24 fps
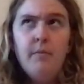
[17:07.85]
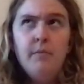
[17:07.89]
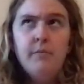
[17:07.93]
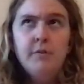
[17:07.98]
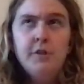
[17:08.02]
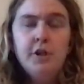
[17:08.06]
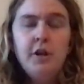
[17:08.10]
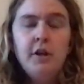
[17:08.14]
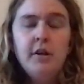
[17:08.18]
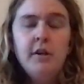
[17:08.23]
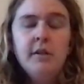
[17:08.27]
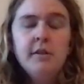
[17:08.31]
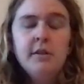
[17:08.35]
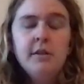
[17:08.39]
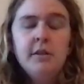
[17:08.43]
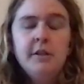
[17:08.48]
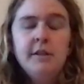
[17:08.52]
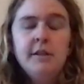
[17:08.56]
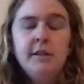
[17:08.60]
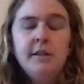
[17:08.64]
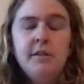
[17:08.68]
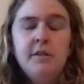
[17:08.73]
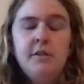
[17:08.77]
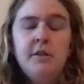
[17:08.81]
she calls her
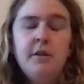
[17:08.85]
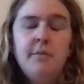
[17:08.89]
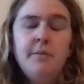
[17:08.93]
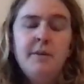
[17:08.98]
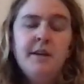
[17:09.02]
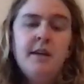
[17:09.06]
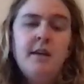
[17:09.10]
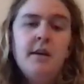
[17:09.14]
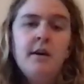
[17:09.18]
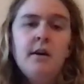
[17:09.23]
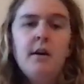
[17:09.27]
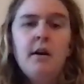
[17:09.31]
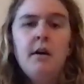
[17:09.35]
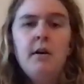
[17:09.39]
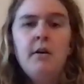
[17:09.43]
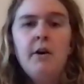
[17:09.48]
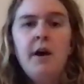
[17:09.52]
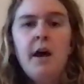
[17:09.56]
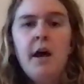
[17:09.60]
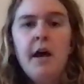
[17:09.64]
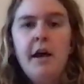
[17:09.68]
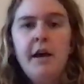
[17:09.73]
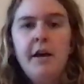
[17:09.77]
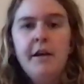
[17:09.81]
sister Makiko,
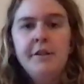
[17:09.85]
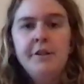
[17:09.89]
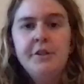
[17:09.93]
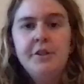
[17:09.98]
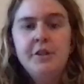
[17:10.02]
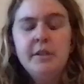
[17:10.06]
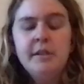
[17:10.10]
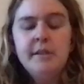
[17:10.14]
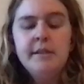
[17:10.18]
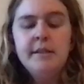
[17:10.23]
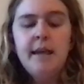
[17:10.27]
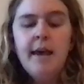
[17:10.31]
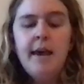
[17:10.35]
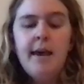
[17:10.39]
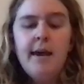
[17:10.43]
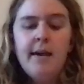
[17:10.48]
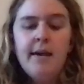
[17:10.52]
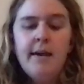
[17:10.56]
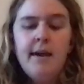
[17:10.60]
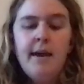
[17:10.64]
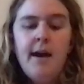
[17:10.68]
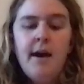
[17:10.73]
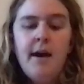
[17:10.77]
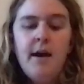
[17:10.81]
and she's like,
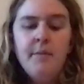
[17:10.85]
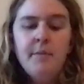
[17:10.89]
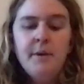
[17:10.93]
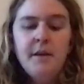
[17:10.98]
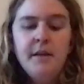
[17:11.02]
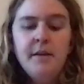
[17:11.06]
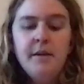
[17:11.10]
yeah,